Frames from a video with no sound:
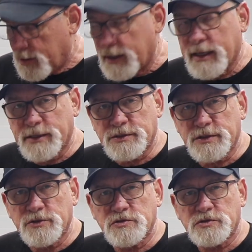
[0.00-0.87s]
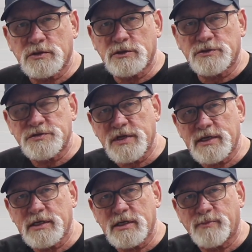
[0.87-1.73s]
And to use the little
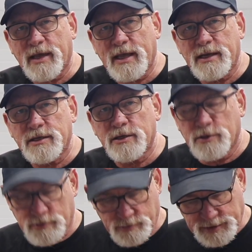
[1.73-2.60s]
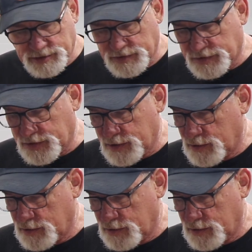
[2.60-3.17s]
sanding pad here, we just